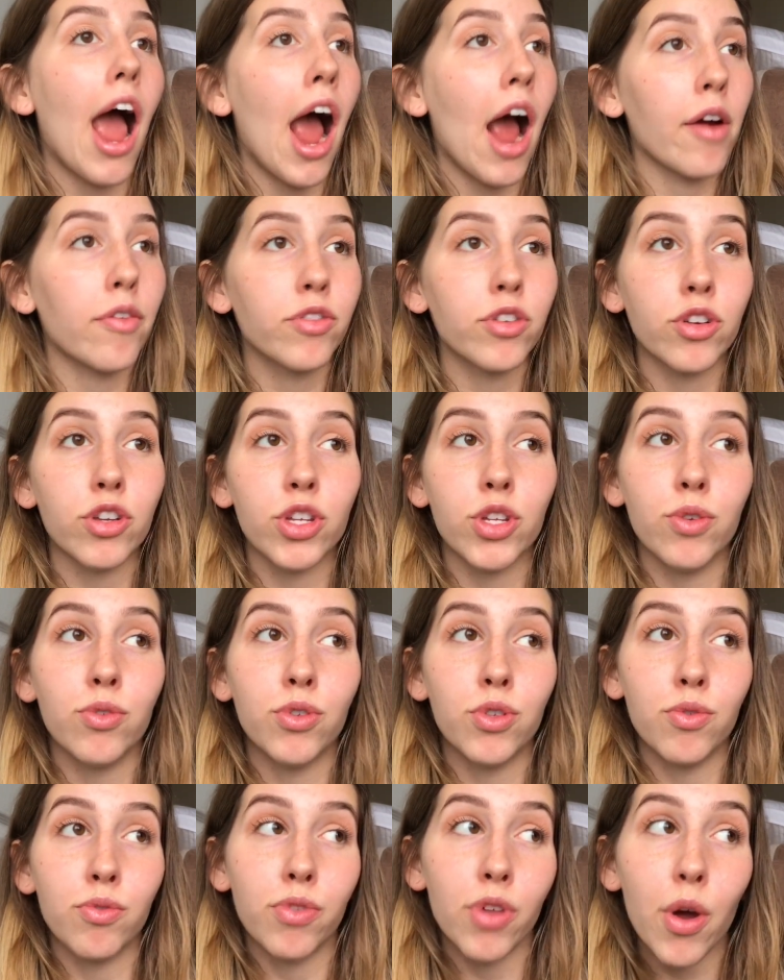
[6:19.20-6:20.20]
after you
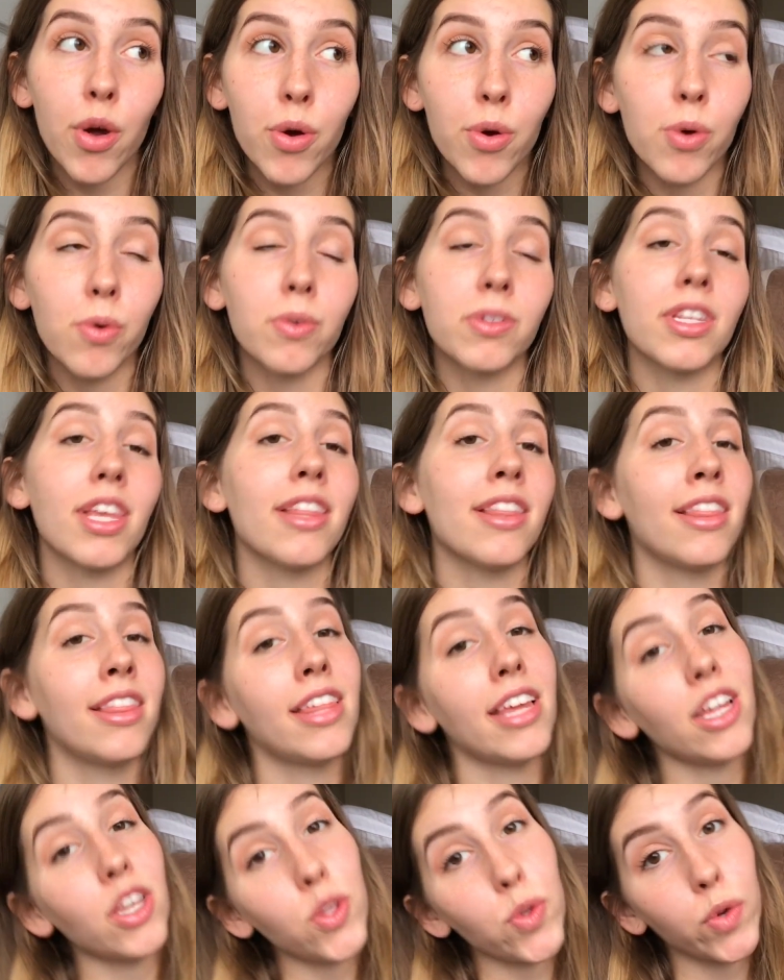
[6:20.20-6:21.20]
do those,
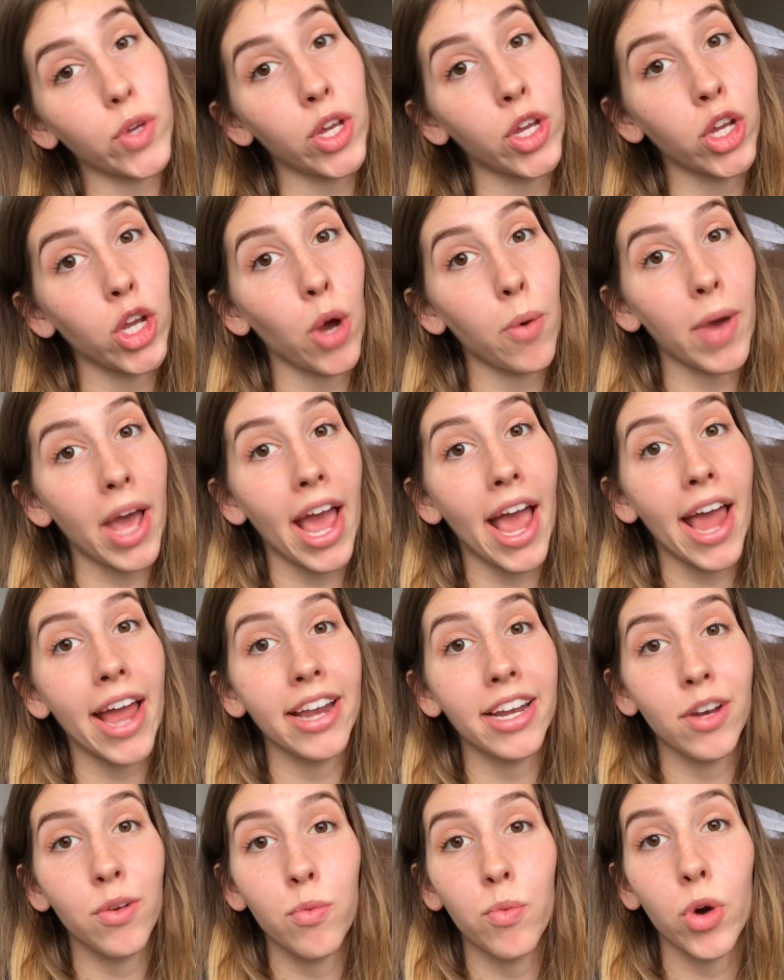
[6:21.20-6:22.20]
then you can go
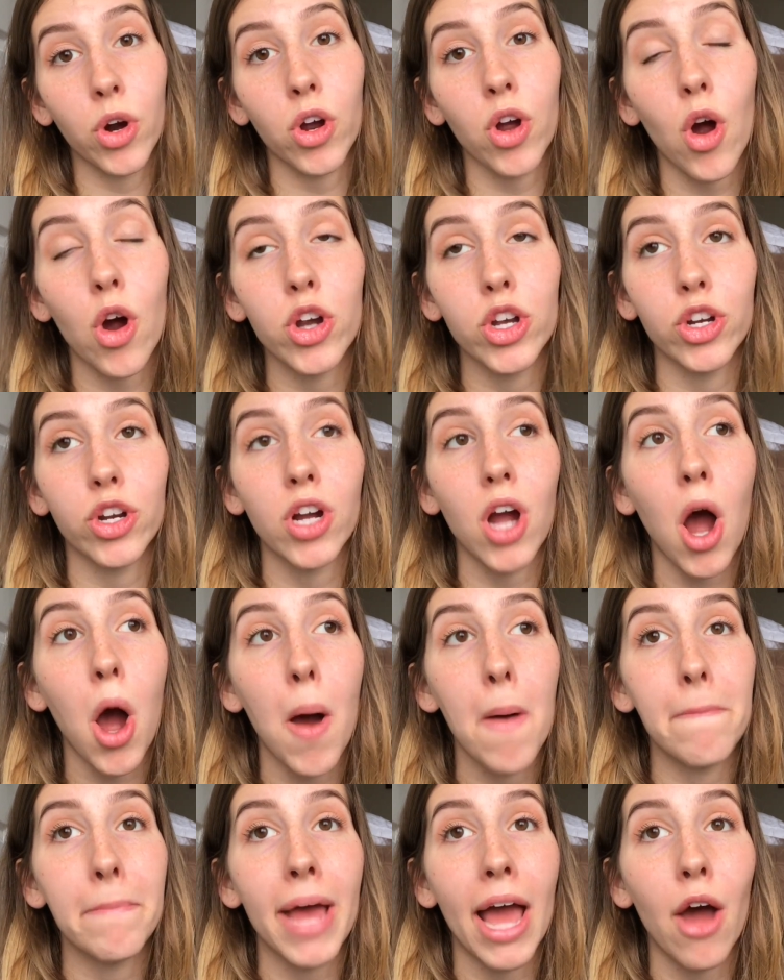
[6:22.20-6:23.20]
ahead and work on your
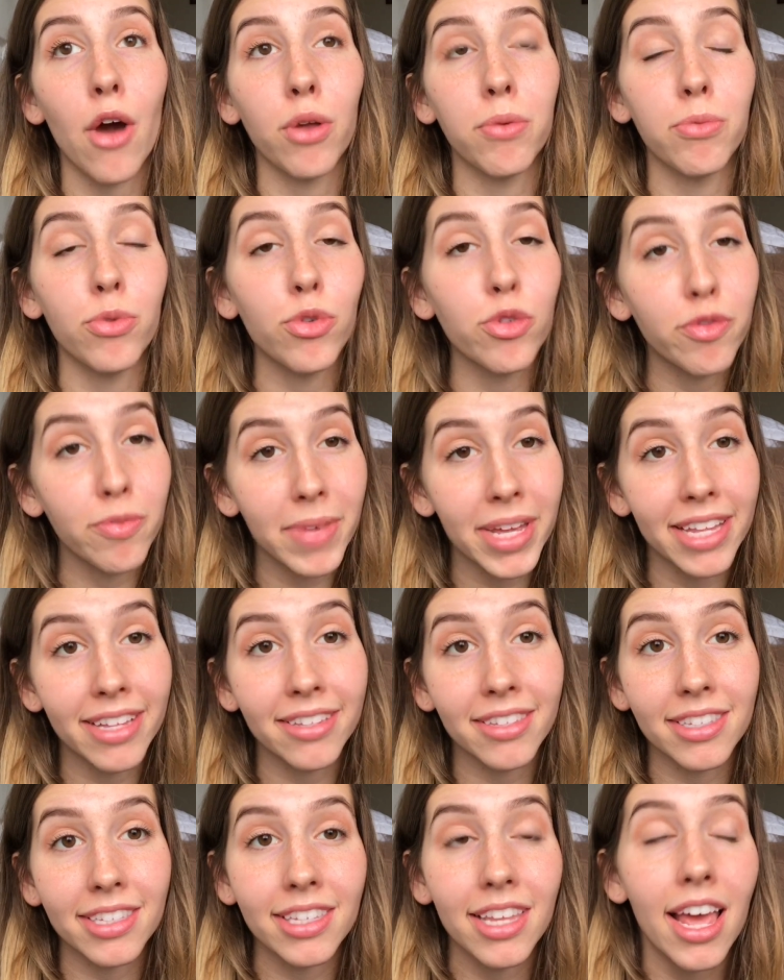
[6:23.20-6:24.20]
compound
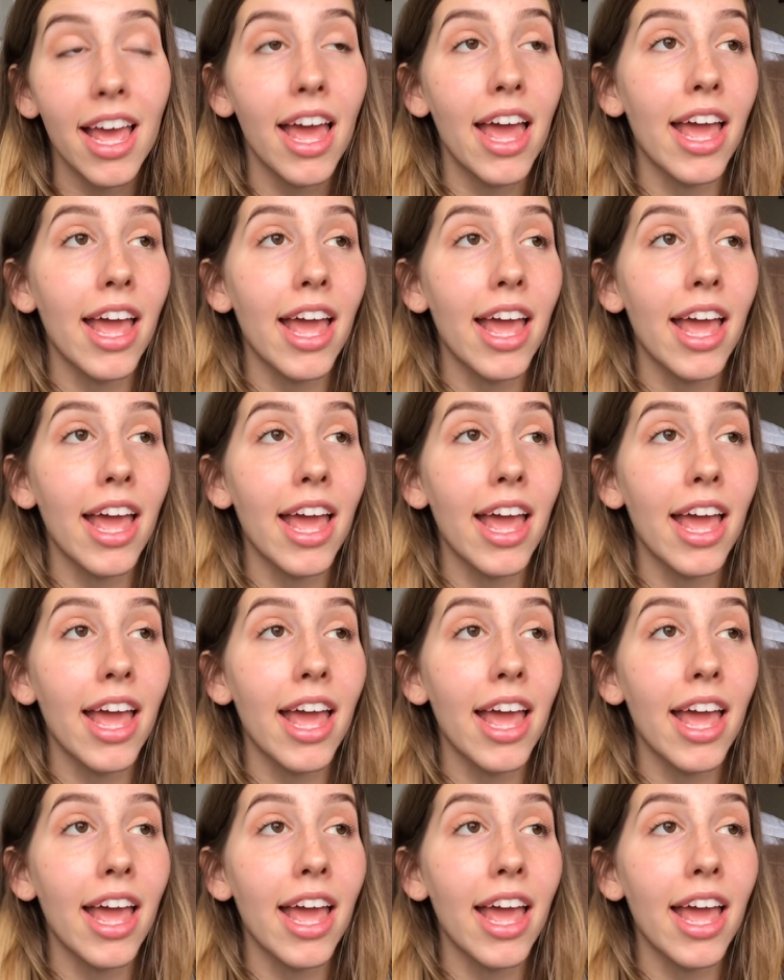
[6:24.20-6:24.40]
movements,